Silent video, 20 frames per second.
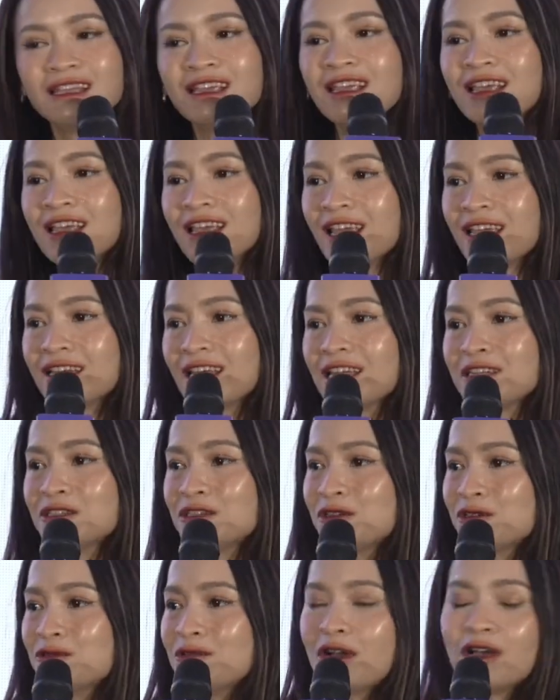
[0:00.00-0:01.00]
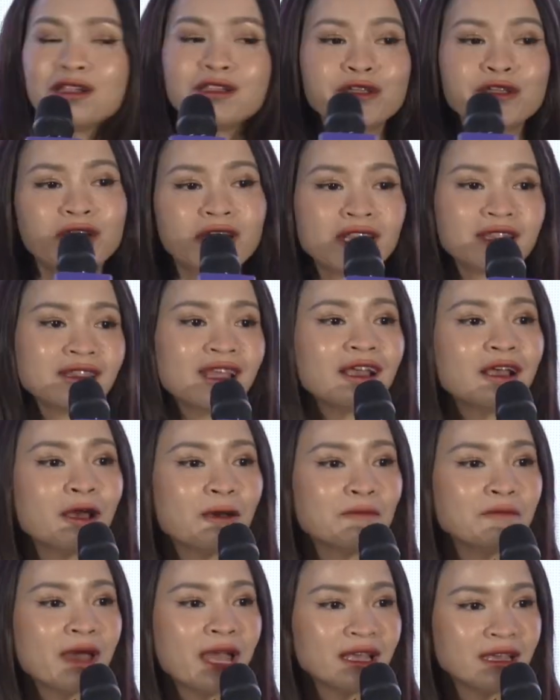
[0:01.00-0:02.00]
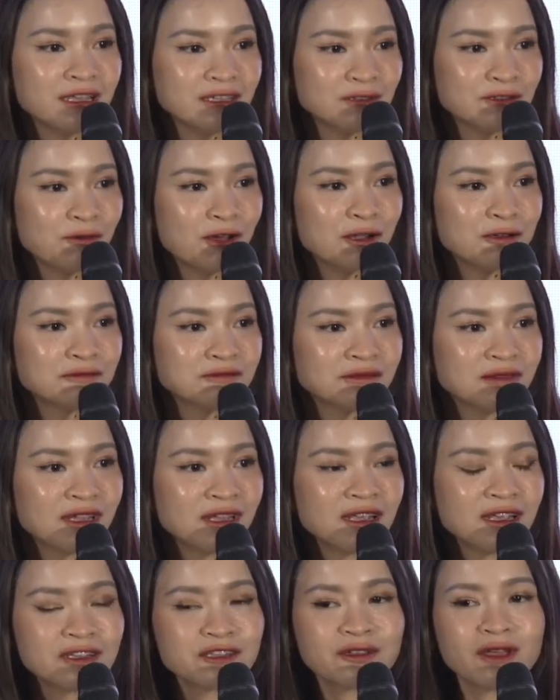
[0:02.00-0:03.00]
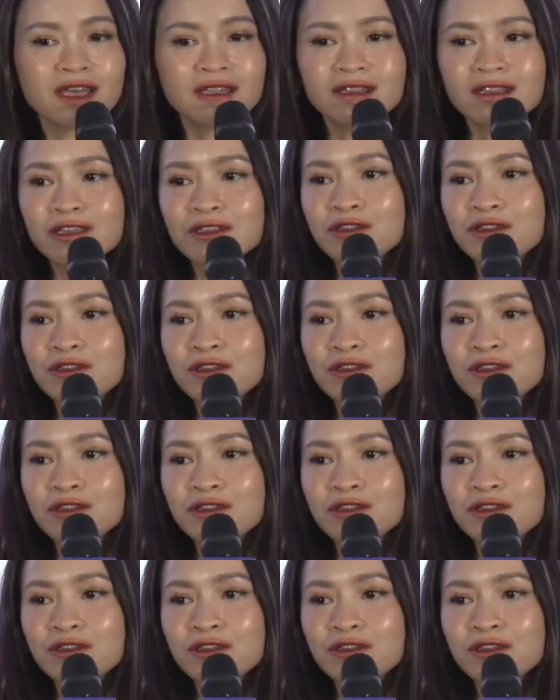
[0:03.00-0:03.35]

and Antu earlier at Techcombank as well. So I think